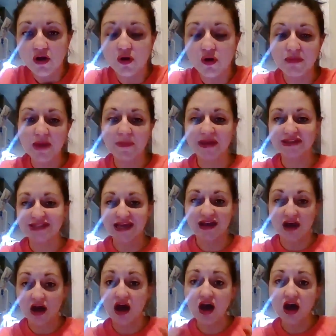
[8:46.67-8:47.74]
or maybe it's like
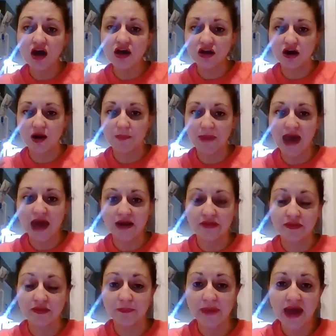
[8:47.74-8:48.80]
a hug or a pat
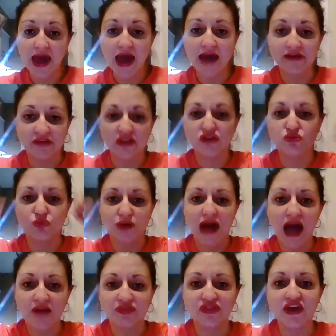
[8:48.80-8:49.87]
on the back, like, you
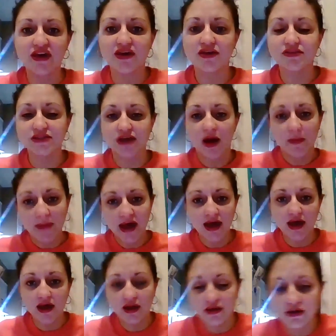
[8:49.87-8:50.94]
got this, come
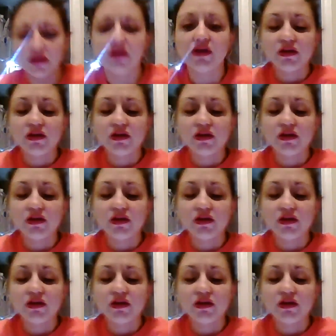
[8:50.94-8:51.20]
on,